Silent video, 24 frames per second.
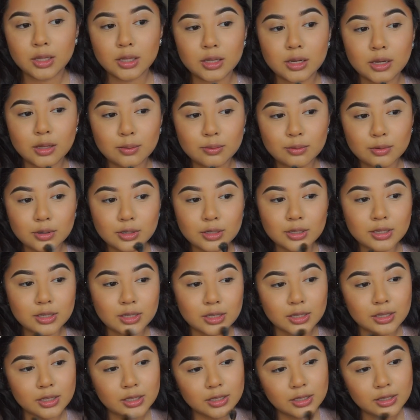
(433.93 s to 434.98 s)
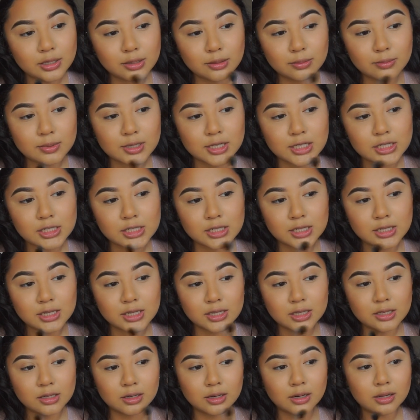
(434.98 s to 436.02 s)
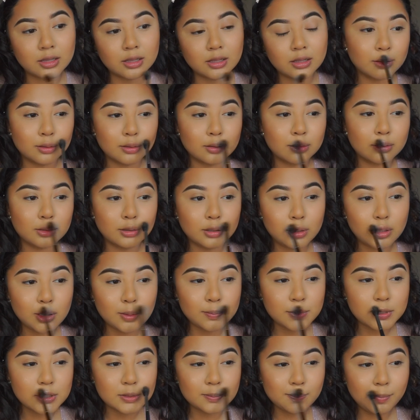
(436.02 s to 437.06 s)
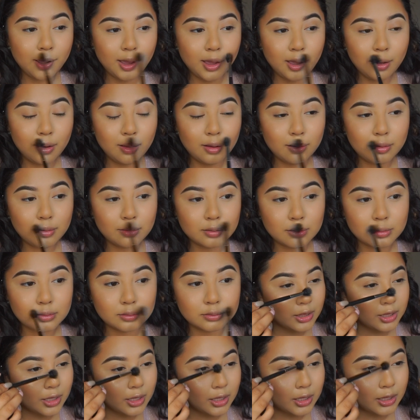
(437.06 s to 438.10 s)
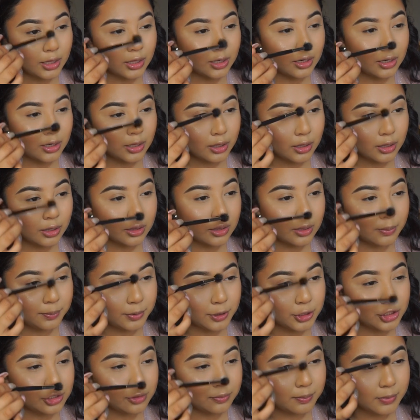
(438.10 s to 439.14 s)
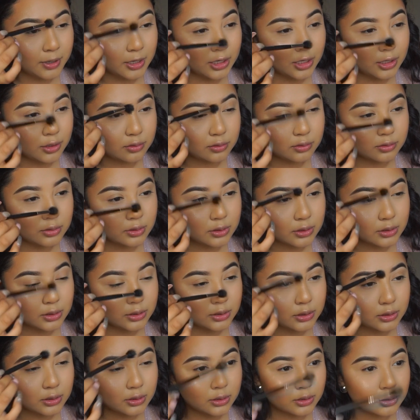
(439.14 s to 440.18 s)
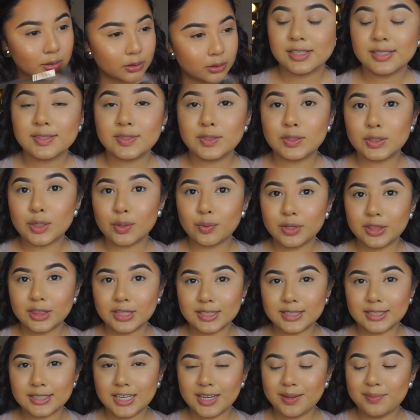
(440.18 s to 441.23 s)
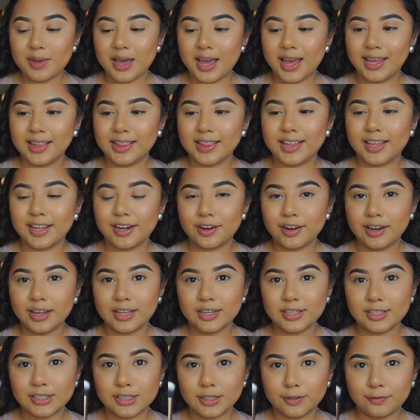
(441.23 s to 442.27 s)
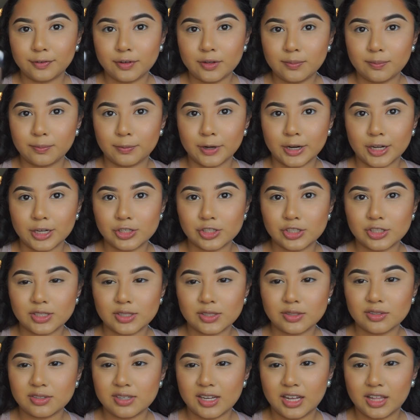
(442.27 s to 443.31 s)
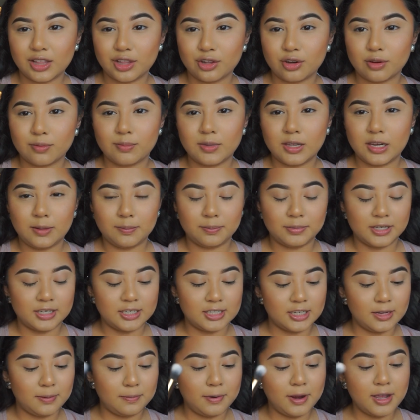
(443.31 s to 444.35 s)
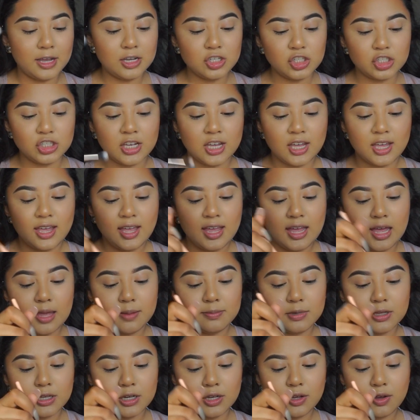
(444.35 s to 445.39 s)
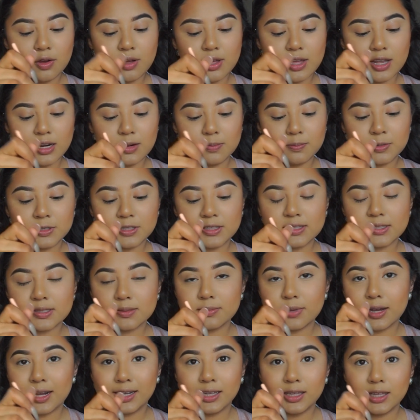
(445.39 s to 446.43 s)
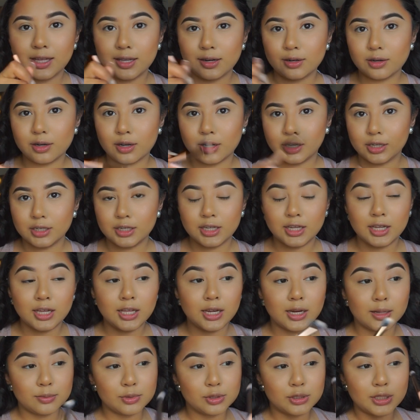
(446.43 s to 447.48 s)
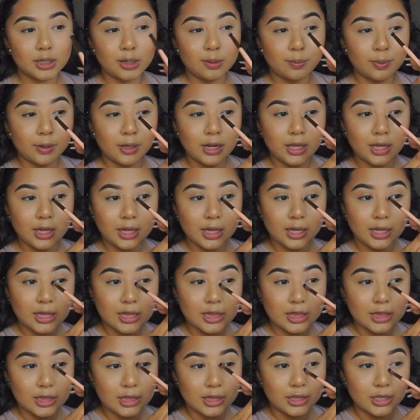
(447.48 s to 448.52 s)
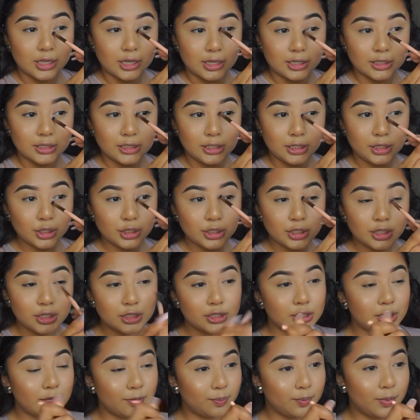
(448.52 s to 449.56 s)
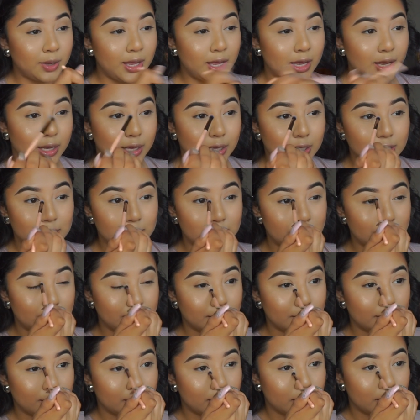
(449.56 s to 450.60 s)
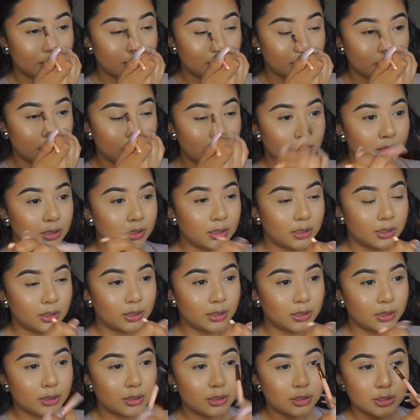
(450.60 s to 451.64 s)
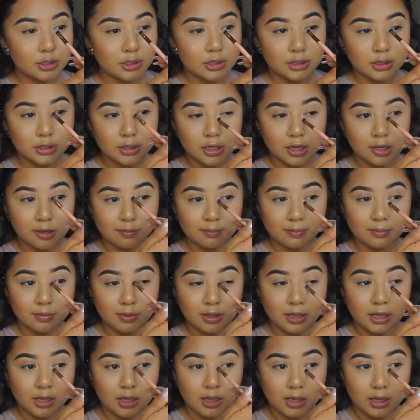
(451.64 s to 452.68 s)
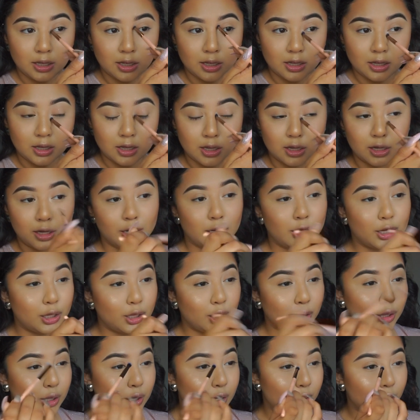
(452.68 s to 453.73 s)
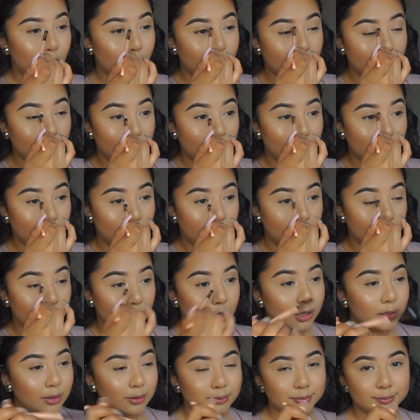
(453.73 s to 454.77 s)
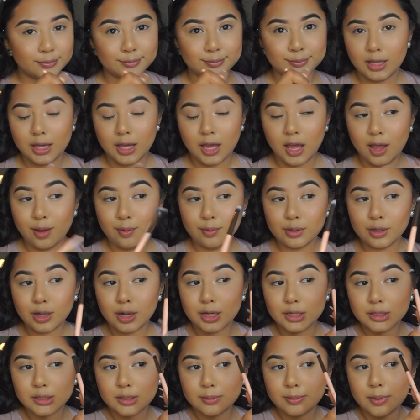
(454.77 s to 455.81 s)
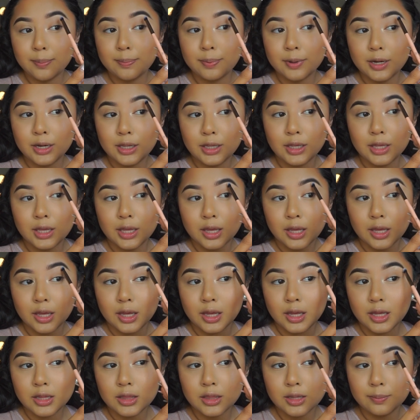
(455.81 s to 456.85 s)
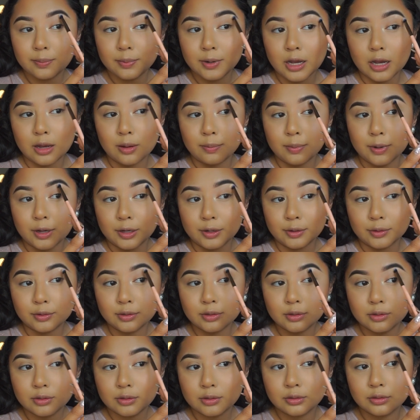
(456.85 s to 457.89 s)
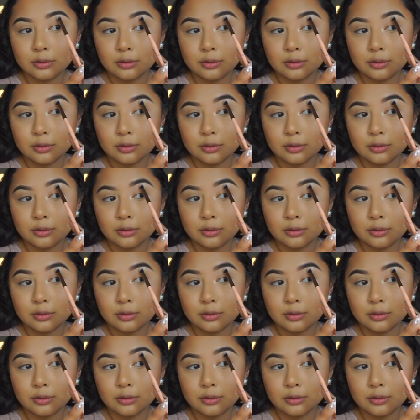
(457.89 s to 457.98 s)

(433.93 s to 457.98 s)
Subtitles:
Now I'm going in my chin, Cupid's bow, then the bridge of my nose. So with the same highlighter and a different brush, this is like a little mini blending brush, I'm going to go ahead and put some highlighter on it, and I'm just going to put it in the tear ducts of my eyes, just to give me a glow right here. I will also be putting it in the brow bone.